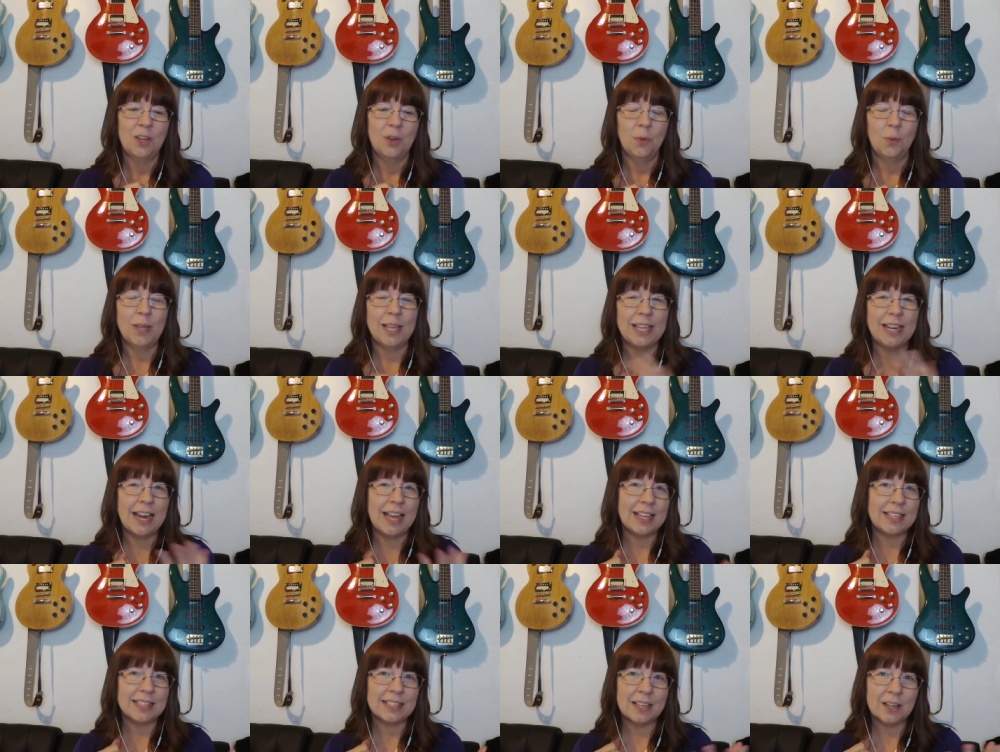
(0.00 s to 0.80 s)
we can
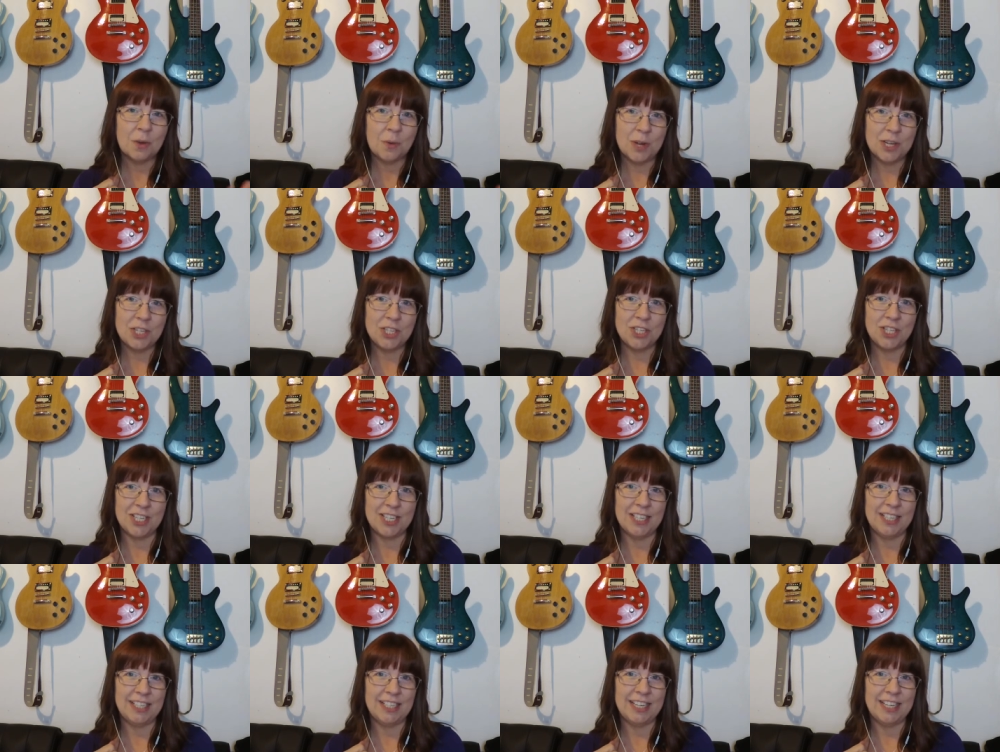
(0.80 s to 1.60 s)
ask a
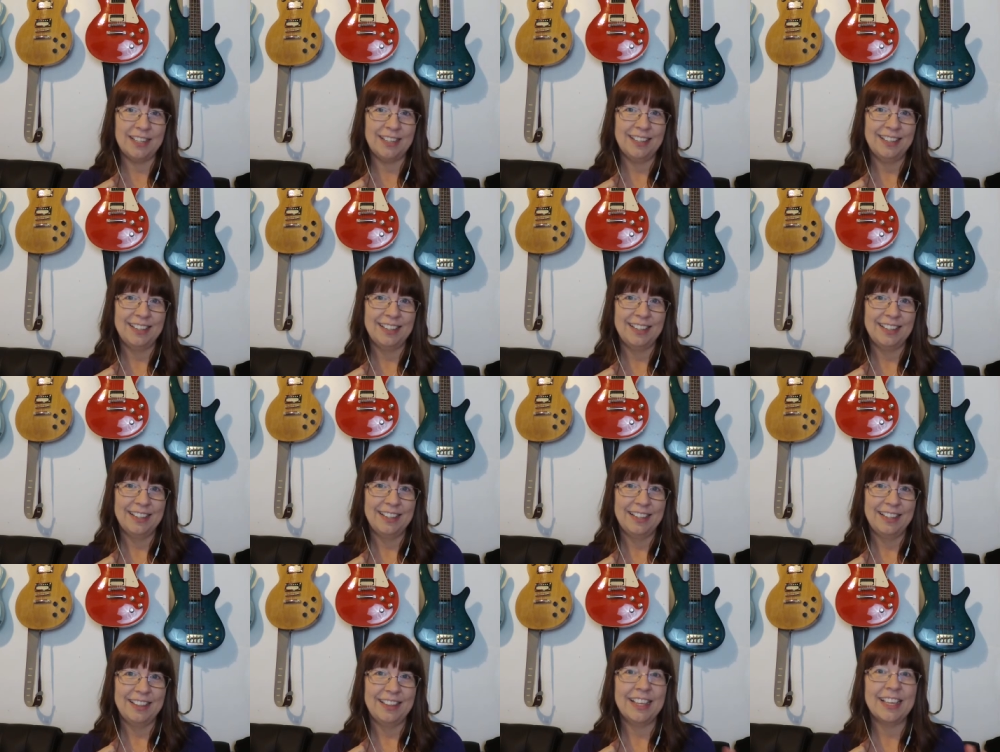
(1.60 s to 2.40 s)
question
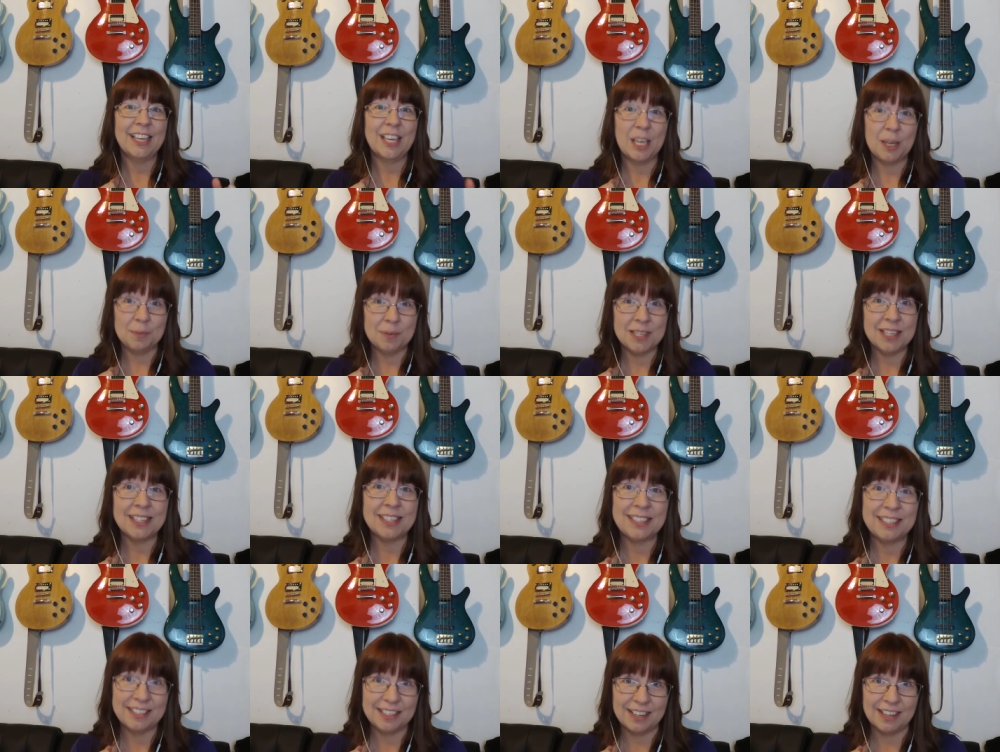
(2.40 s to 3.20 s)
that keeps
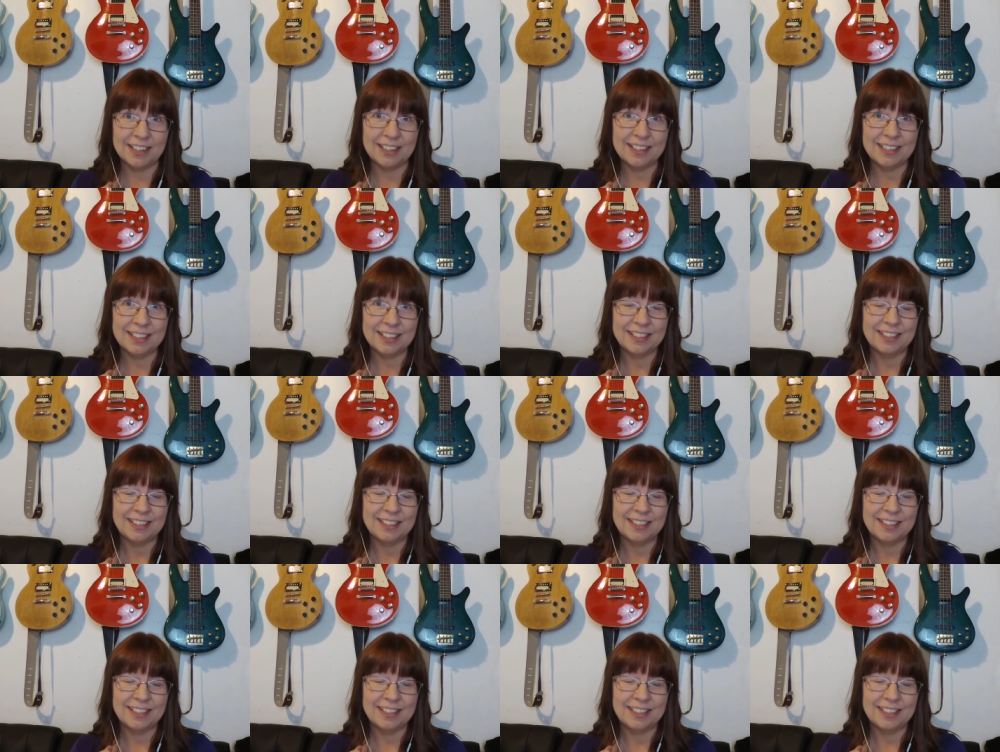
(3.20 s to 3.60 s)
us stuck,